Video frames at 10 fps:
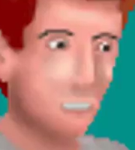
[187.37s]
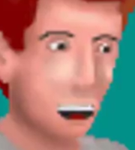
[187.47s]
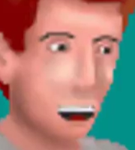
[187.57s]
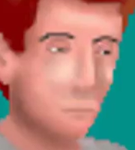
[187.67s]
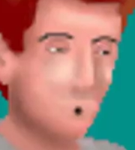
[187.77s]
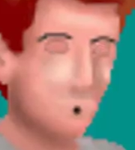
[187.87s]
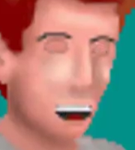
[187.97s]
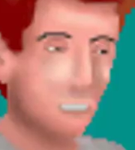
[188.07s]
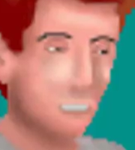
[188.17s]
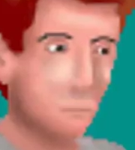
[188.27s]
Yes,
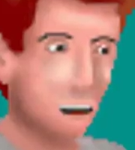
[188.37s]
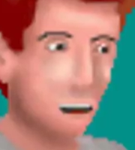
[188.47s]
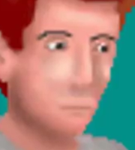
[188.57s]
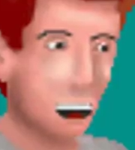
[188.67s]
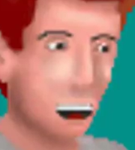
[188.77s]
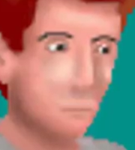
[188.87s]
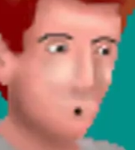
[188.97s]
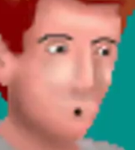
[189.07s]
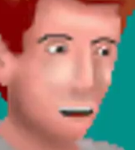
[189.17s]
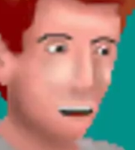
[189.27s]
I think this shows a
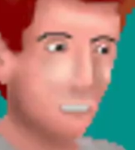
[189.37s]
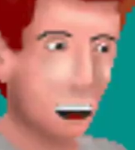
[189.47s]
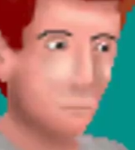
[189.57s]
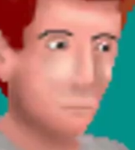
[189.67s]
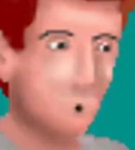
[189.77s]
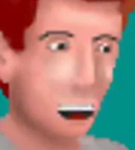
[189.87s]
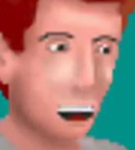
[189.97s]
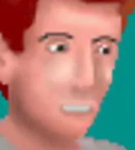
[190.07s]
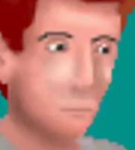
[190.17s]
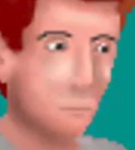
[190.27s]
definite link between the
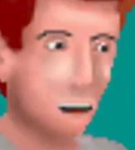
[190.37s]
two cases.